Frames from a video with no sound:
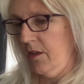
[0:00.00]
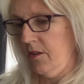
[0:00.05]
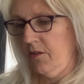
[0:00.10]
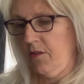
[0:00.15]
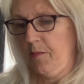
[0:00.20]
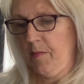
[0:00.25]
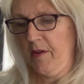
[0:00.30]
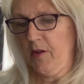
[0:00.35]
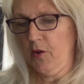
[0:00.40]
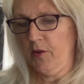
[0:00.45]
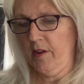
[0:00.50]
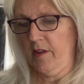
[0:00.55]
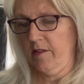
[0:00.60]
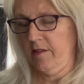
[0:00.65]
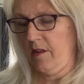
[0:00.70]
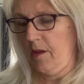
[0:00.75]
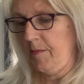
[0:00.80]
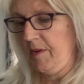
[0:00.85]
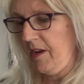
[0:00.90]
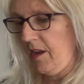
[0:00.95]
to be honest,
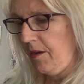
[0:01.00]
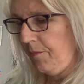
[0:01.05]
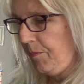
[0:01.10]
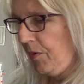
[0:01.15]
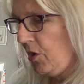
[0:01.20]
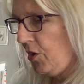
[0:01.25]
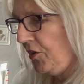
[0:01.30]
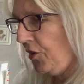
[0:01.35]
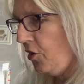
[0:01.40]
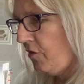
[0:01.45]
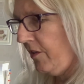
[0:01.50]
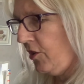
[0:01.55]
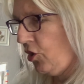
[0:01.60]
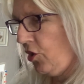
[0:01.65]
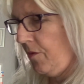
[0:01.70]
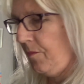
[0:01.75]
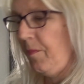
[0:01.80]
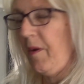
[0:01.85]
I mean, I put an orange in,